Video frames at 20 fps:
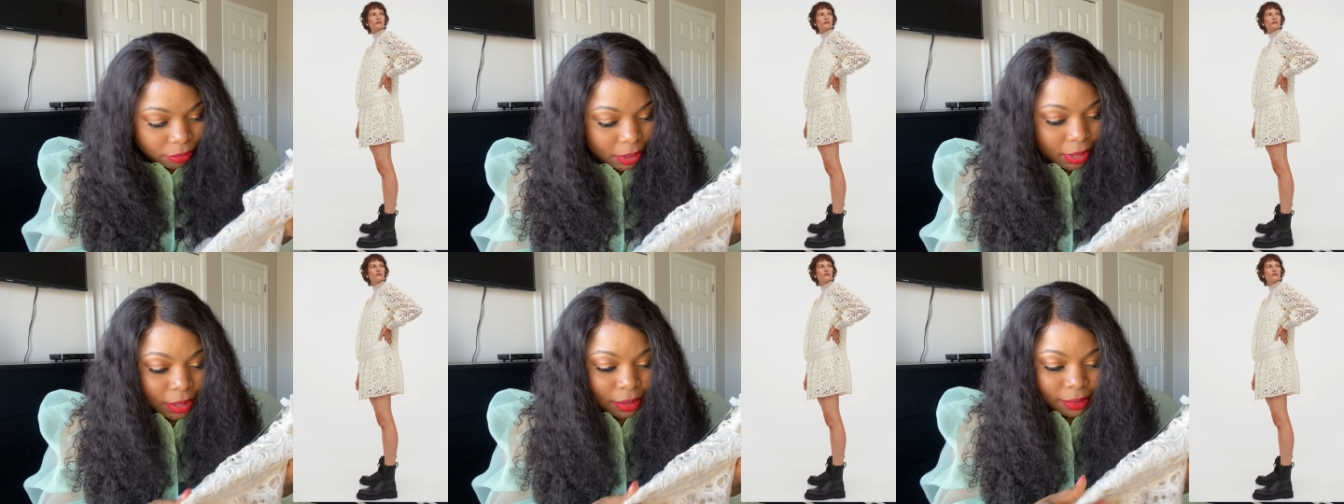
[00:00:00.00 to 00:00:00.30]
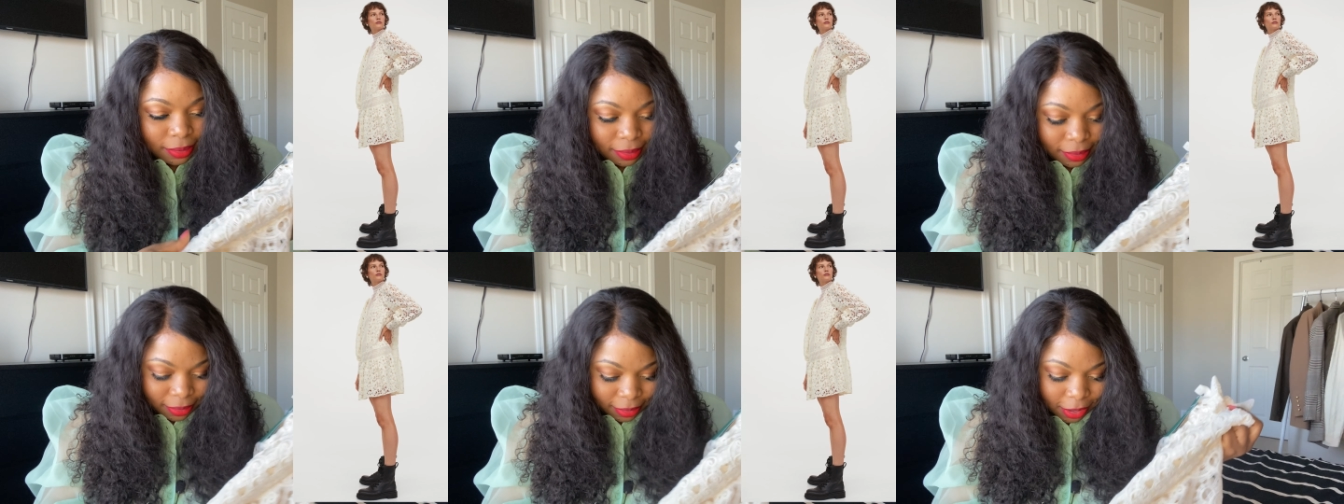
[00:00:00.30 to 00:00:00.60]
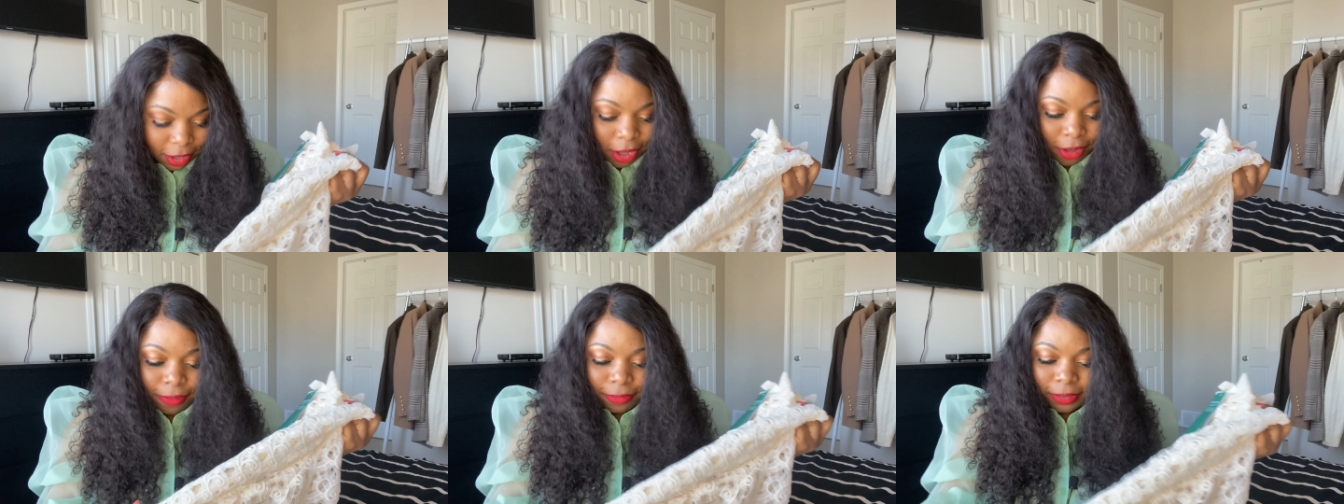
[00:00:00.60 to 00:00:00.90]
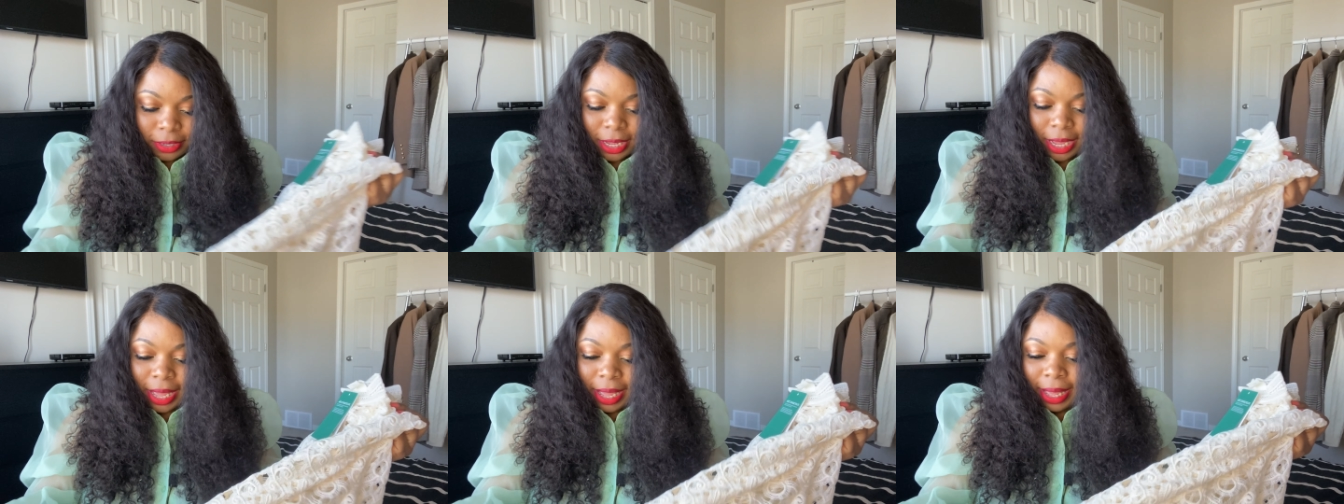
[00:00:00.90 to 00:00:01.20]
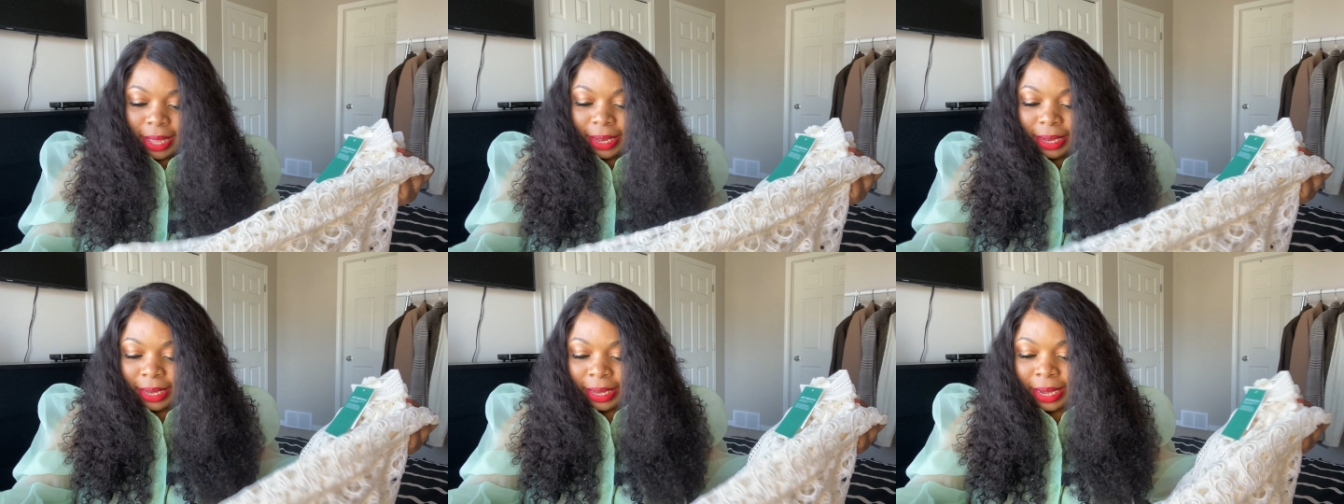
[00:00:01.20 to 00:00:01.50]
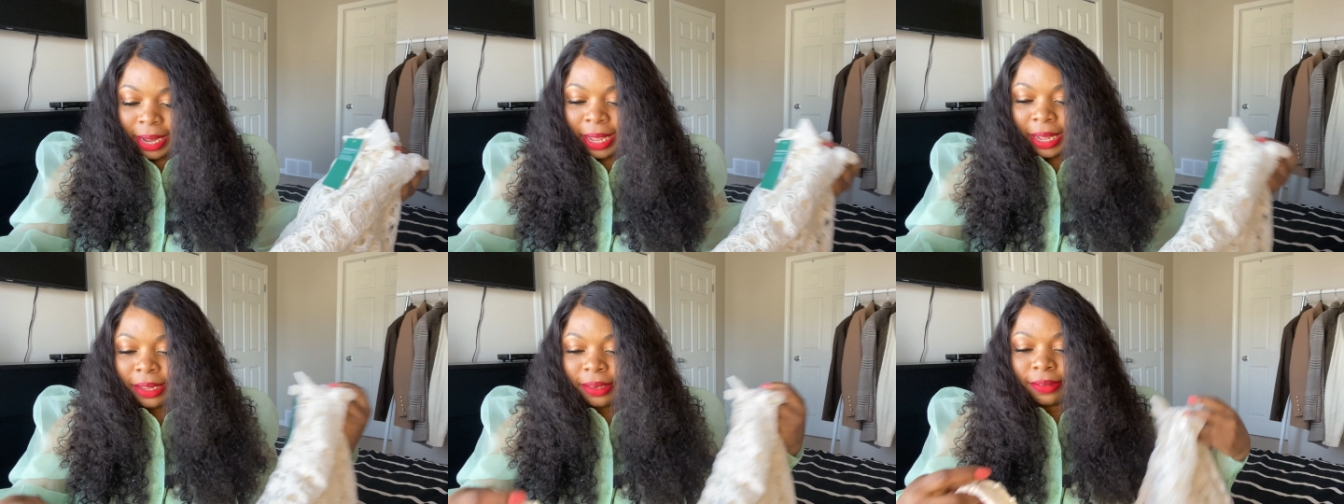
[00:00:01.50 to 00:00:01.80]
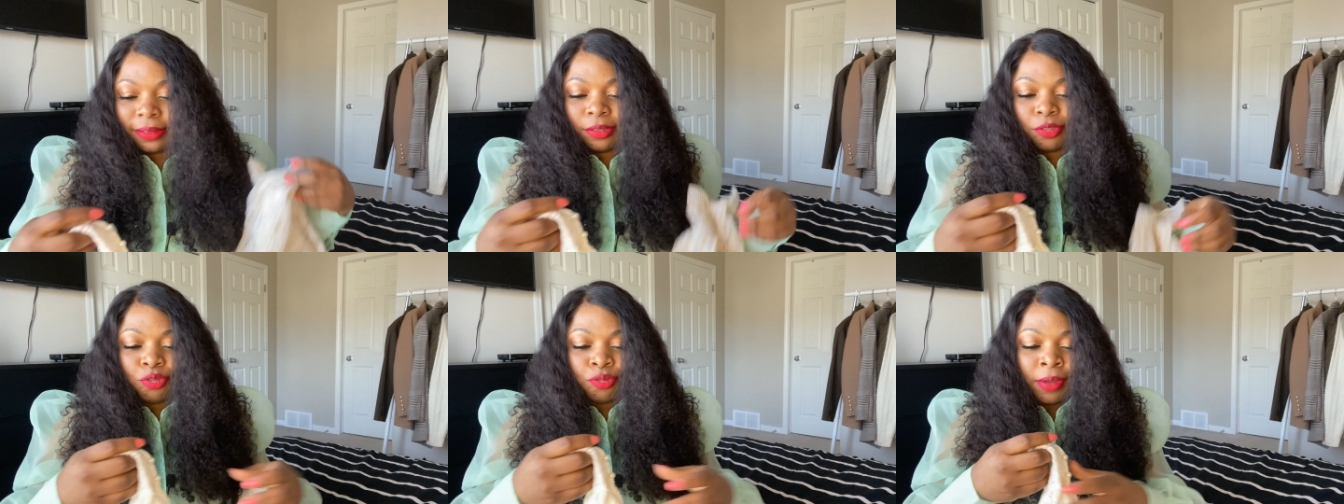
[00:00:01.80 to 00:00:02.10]
really soft
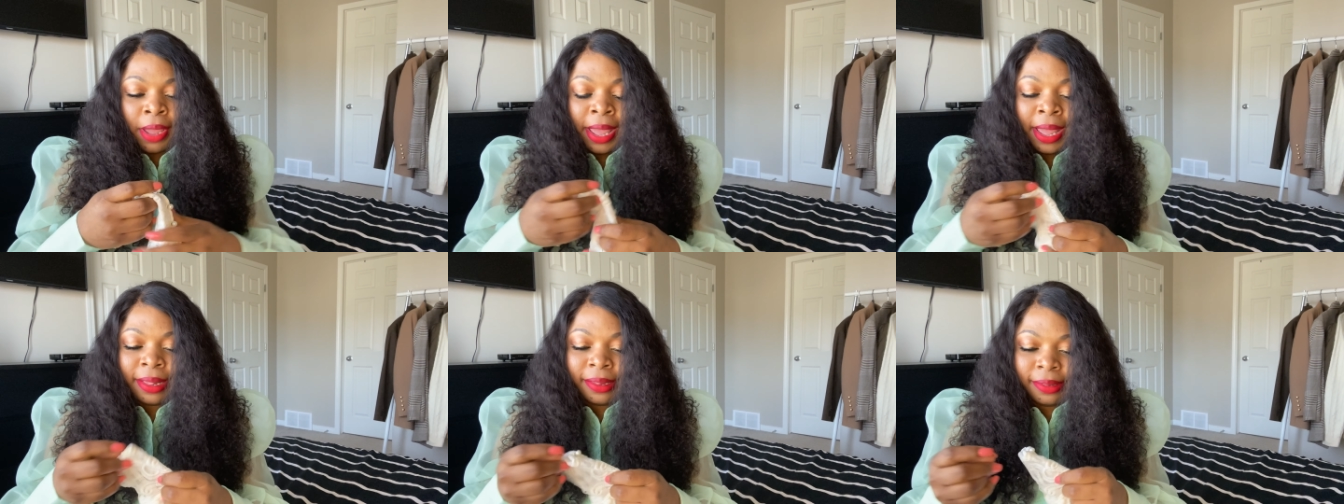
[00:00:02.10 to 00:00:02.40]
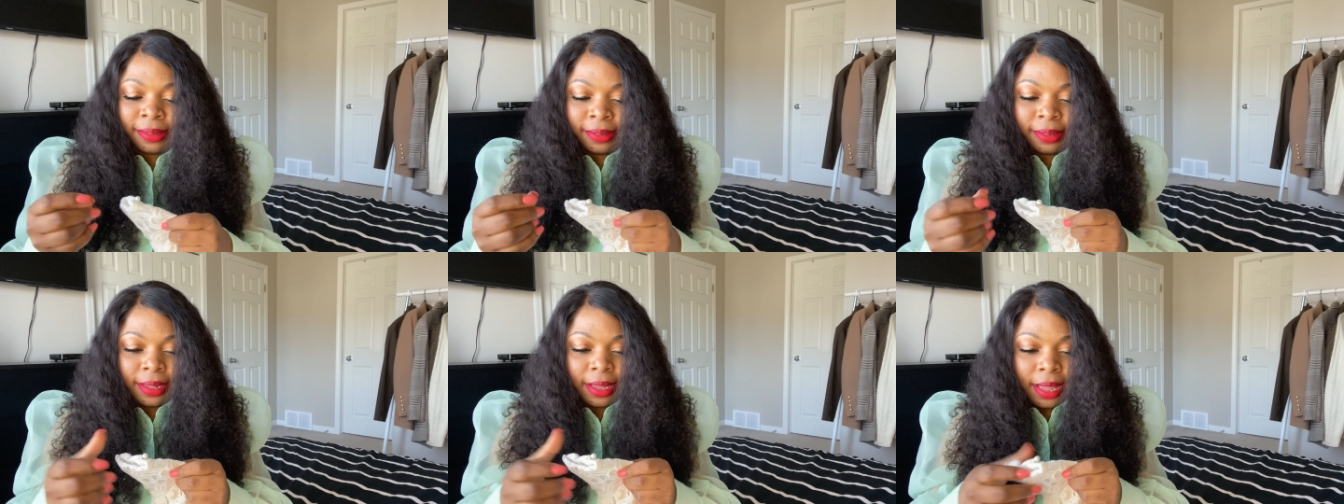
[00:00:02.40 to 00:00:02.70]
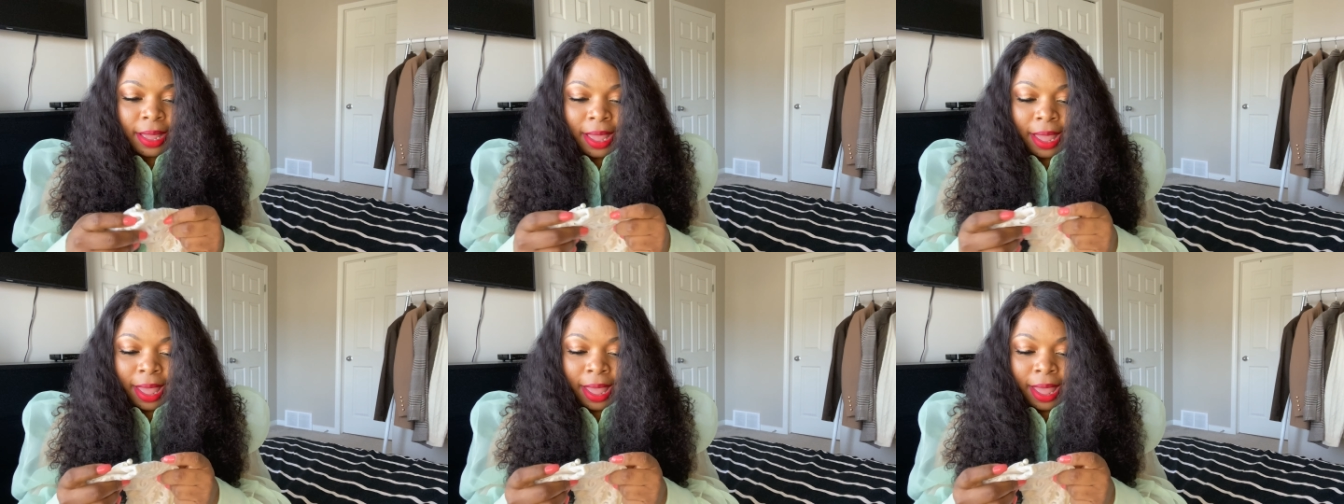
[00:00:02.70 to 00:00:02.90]
lace dress